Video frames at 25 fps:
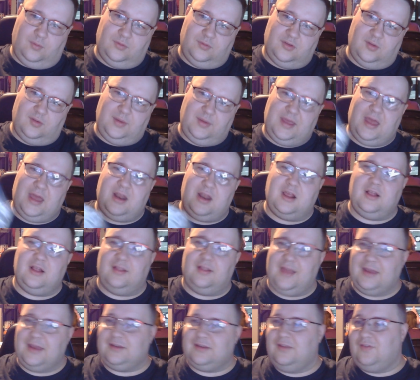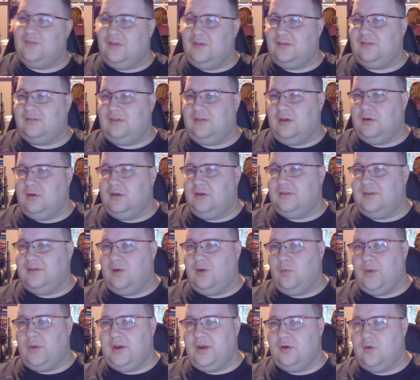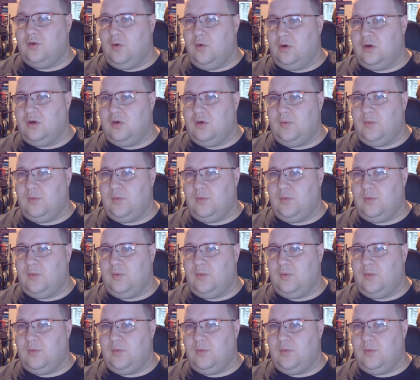So we kind of collected this series in a weird order.